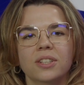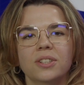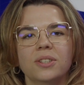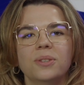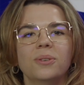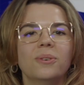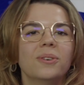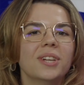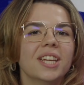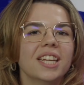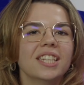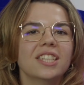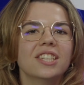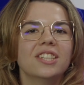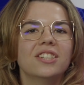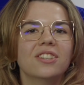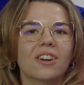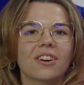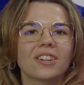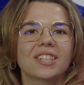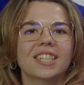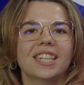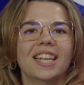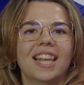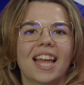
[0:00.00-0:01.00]
Talking to
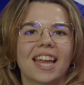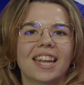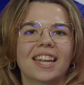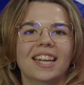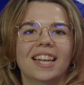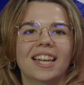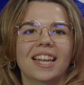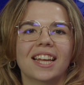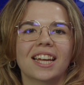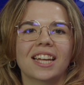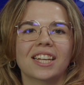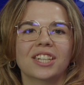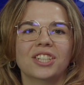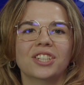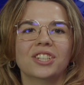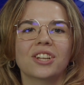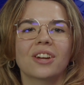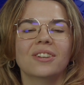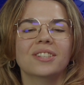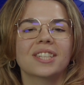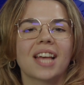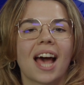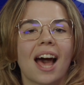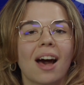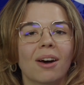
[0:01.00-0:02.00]
Dr. Lennard Lee
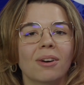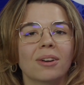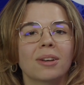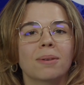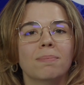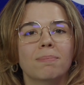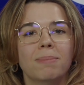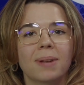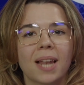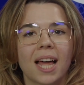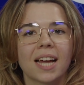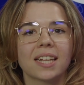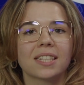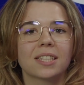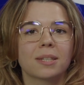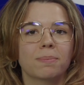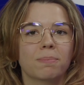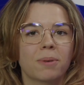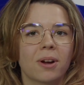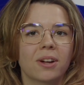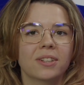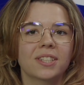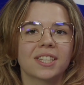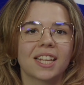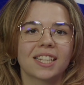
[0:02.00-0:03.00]
shows how complex the
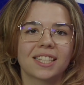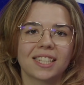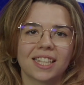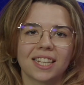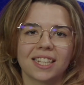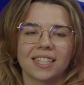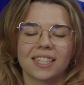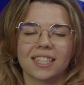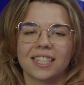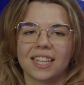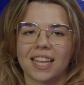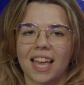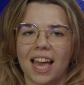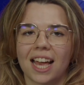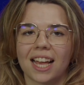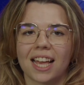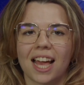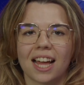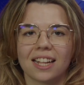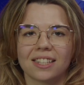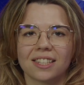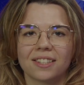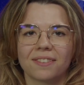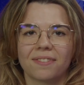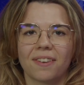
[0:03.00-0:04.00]
process is to get
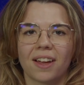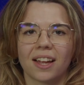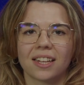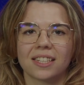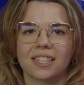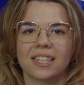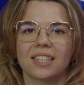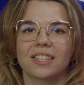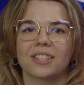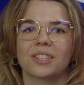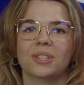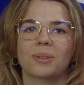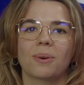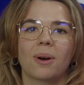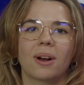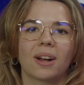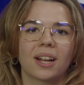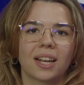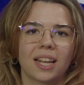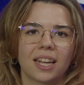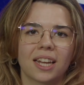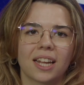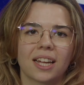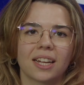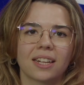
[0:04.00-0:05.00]
cancer vaccines to our
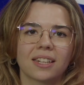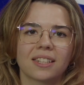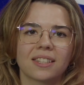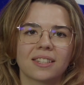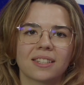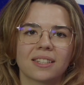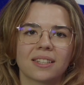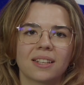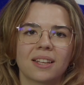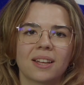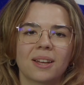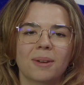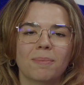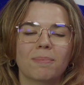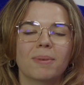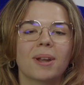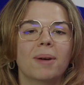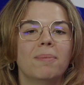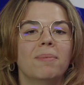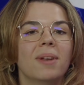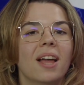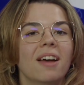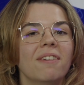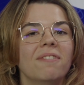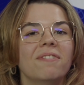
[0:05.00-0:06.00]
clinics. But
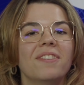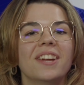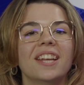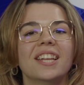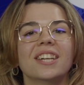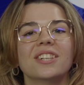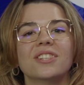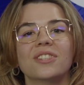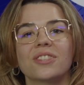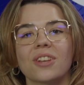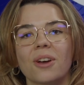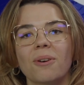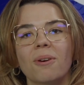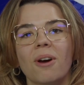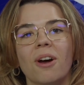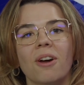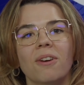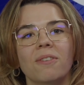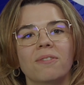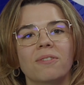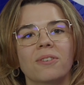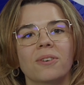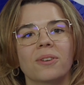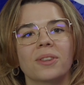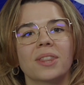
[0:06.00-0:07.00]
I'm left feeling so
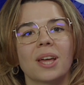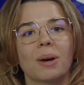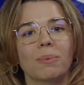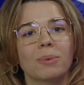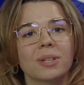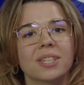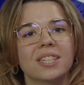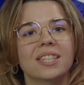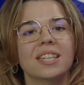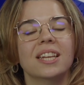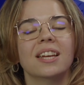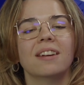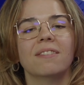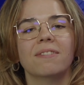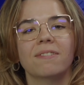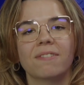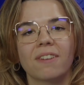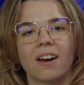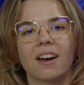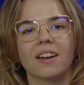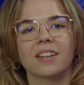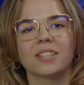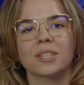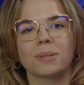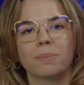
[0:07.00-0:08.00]
hopeful that we're seeing
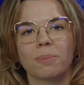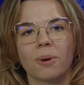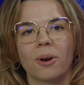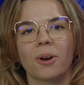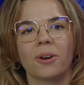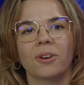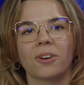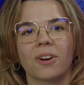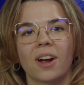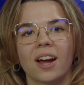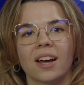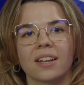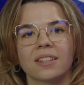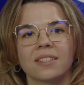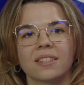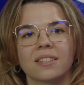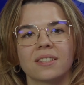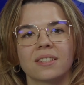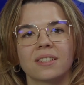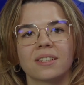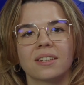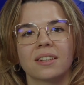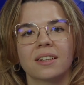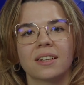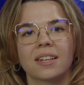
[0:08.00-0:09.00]
fast
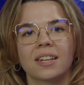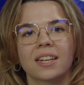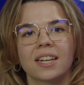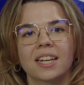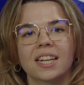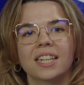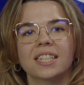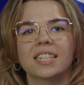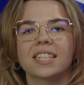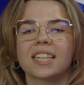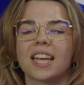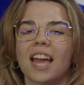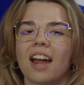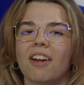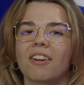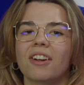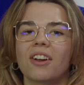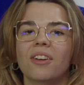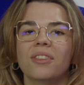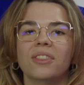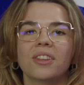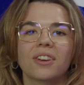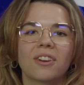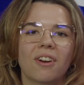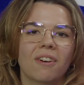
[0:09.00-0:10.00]
progress. To carry
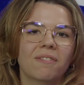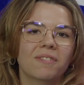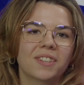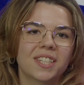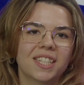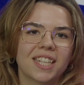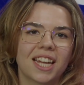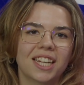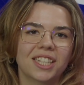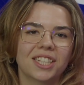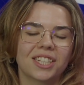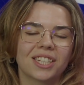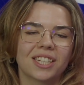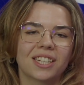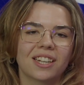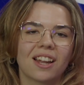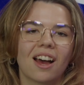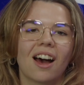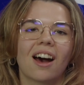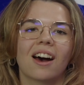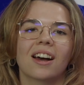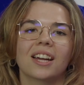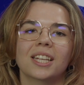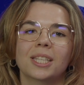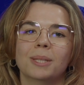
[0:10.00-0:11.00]
on the conversation,
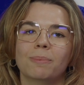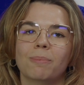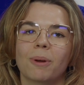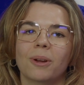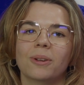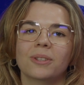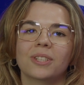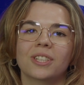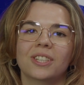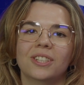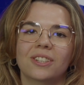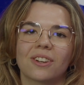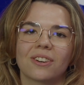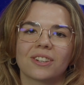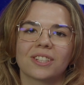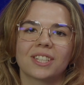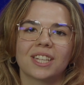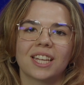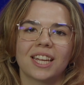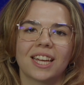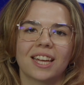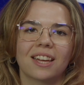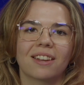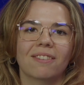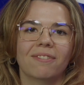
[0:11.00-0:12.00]
I spoke to Dr.
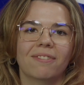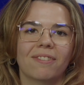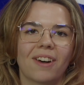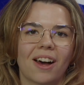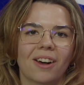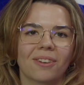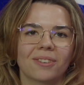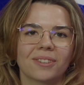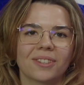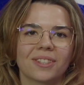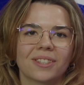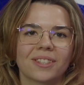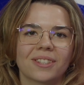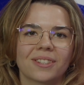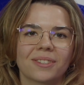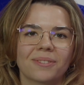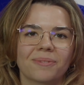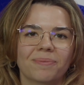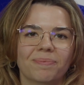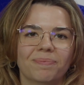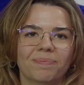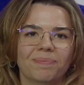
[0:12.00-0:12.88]
Iain Foulkes.